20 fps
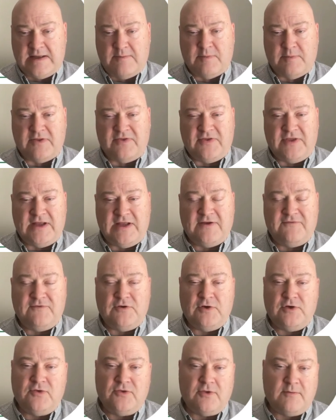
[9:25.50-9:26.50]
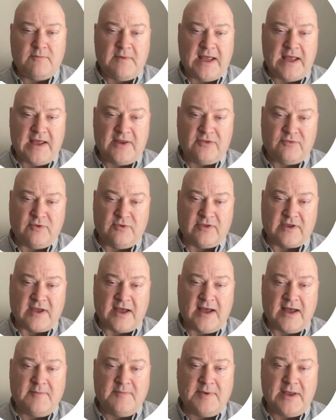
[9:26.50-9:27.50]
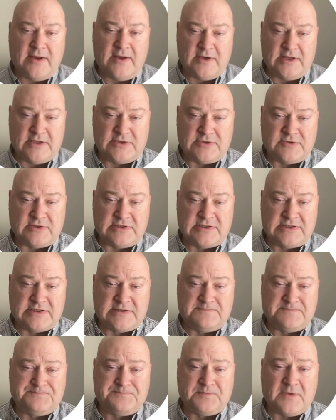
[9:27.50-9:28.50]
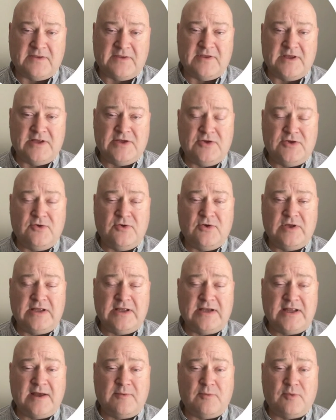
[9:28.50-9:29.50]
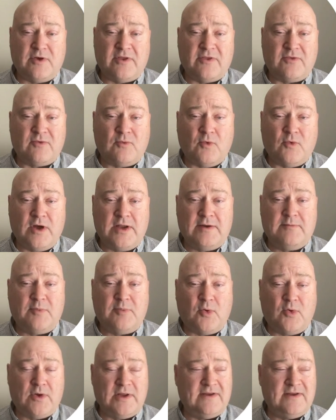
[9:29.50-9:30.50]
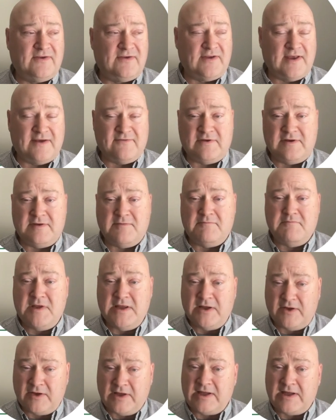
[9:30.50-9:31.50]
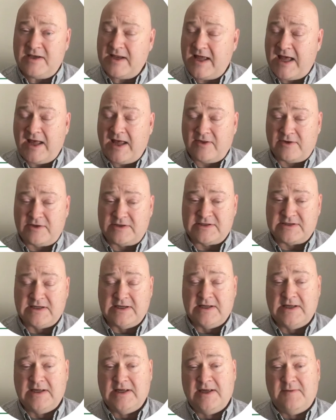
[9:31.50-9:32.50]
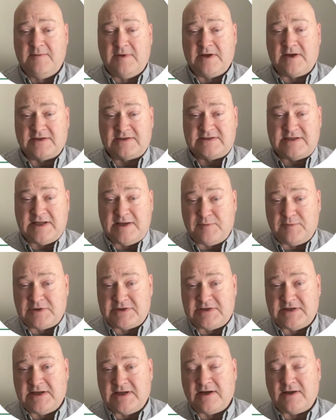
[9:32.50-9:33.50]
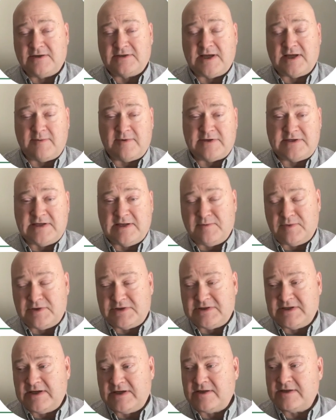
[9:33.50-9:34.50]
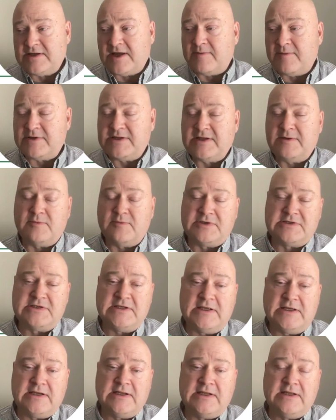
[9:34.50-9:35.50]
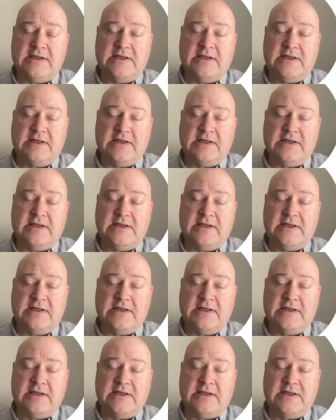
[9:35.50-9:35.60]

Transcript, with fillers: But then if you do the math with compound interest, then you end up with $1.7 million because 10% on top of 10% on top of 10%